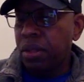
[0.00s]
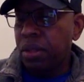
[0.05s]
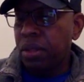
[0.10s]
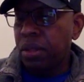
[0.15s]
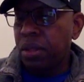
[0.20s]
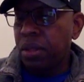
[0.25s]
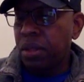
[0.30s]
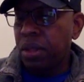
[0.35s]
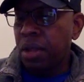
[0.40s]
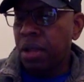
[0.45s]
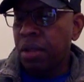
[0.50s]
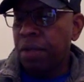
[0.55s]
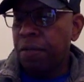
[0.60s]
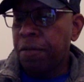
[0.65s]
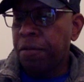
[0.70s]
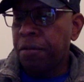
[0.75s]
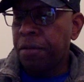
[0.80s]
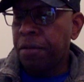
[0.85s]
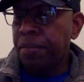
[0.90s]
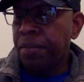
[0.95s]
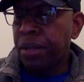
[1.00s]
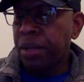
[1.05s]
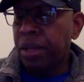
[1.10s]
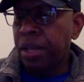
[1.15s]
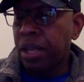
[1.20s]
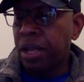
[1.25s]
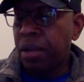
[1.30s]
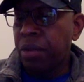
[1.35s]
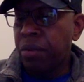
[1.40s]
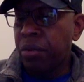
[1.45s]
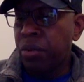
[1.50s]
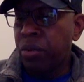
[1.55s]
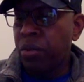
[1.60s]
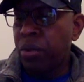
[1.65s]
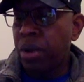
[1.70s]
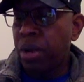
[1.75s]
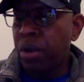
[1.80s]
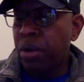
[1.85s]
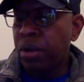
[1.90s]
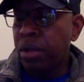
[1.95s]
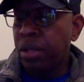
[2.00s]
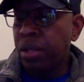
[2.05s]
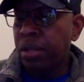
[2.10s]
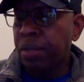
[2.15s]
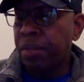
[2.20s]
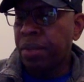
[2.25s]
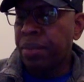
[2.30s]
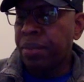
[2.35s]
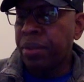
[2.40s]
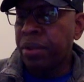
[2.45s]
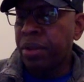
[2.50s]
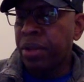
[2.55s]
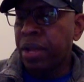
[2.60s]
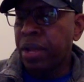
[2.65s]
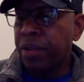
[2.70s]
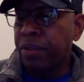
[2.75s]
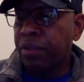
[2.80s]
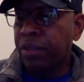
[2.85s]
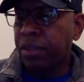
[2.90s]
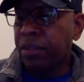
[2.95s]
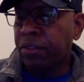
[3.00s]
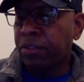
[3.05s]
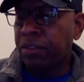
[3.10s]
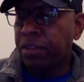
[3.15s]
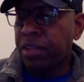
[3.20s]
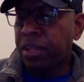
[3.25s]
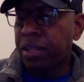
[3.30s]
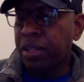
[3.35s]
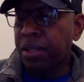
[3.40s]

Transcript: I flip my camera around and maybe you guys can see it.